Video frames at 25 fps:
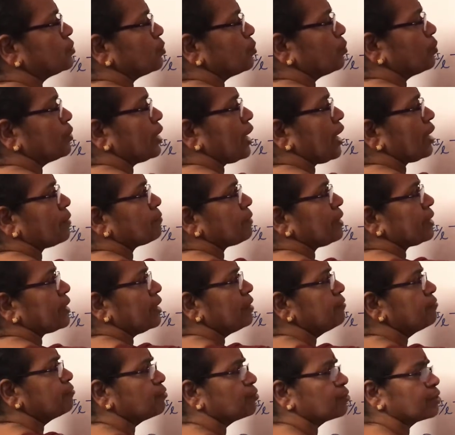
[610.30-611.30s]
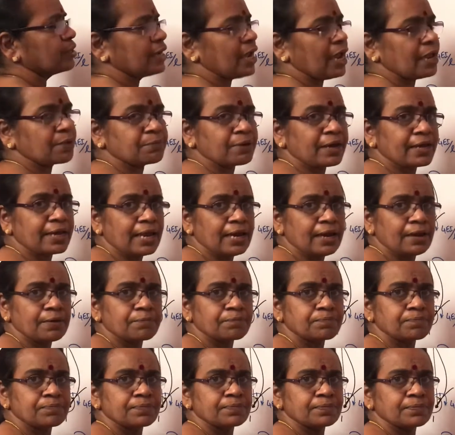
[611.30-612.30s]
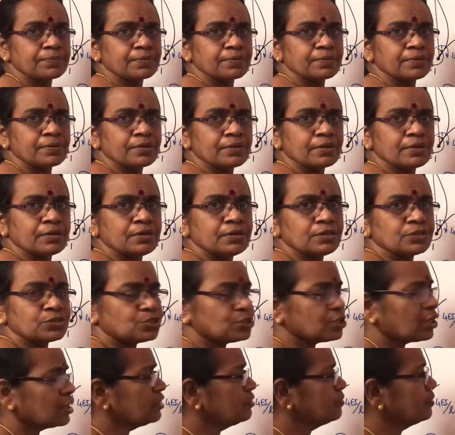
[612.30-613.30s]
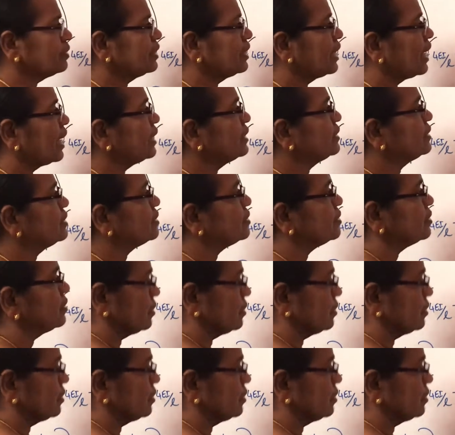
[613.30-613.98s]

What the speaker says: 2A by L, 4A by L. Together with that,